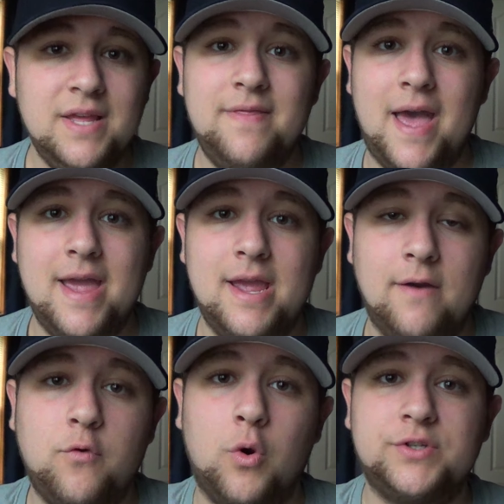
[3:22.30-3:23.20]
They,
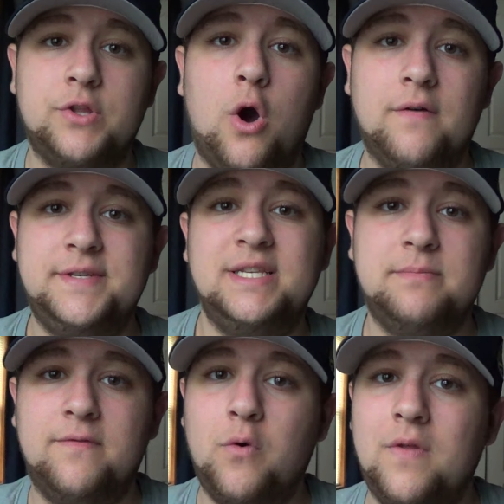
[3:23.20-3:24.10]
of course, the
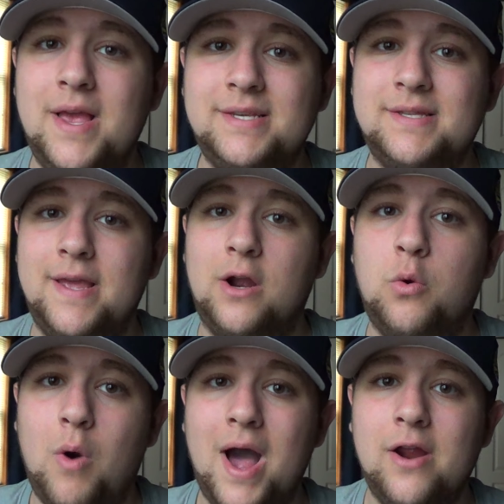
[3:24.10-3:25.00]
offseason before this, they
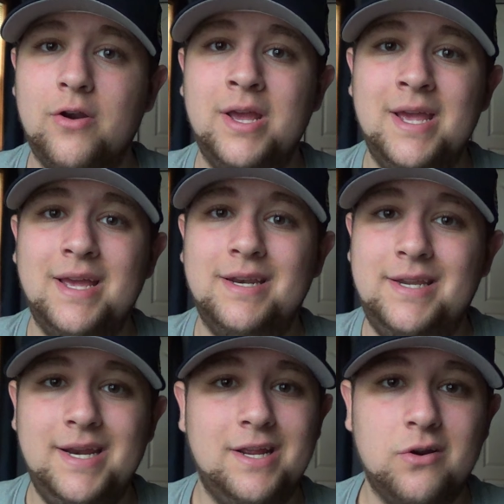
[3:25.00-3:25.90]
acquired
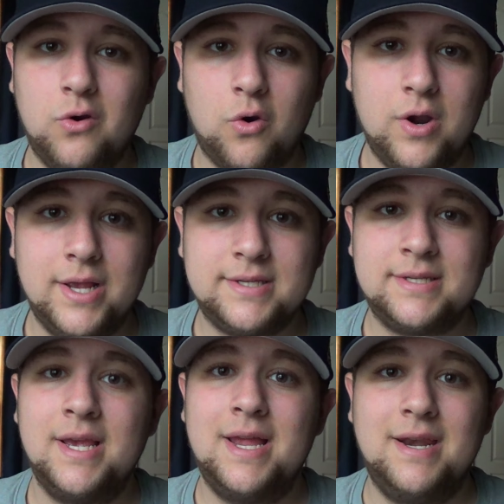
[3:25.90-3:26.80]
Didi
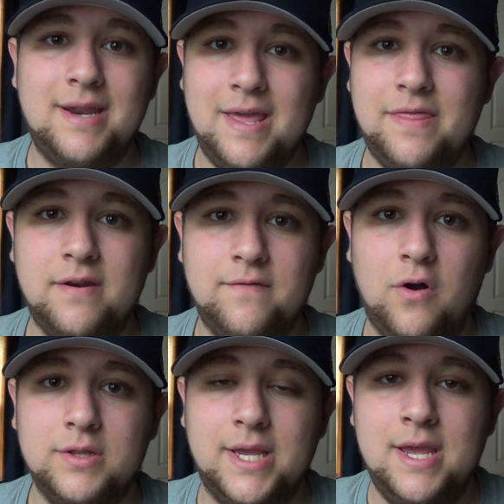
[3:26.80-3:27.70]
Gregorius, Nathan
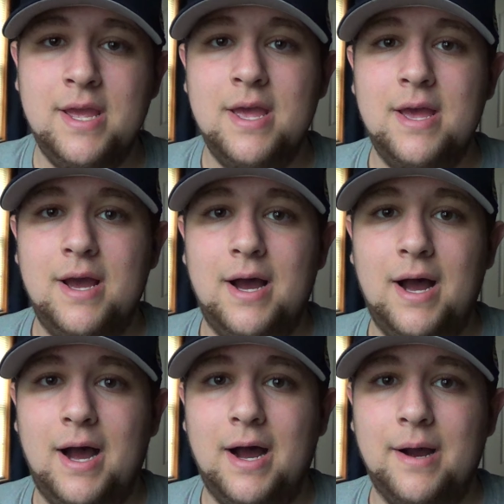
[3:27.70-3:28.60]
Eovaldi,
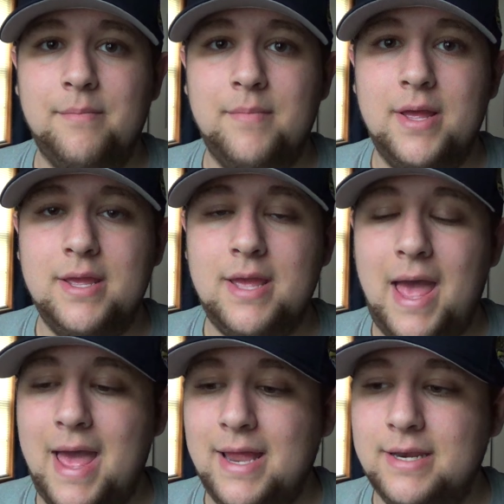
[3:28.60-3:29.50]

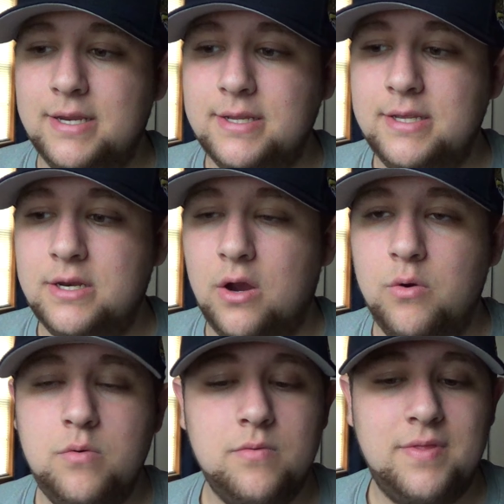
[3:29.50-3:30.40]
and, you
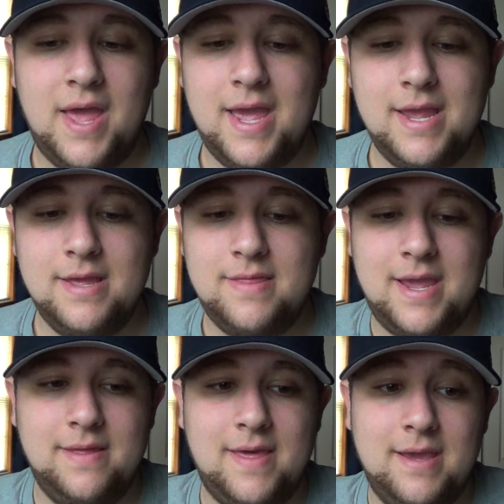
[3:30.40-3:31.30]
know,
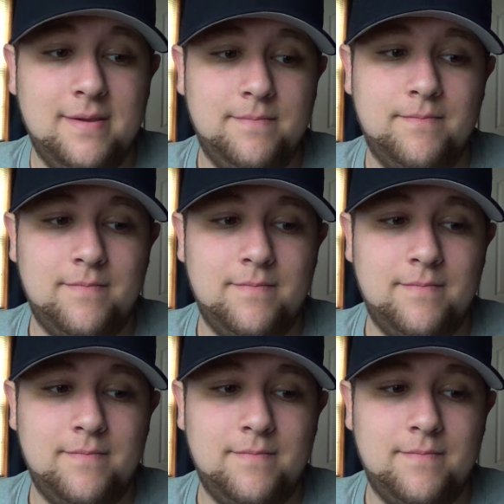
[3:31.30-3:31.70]
they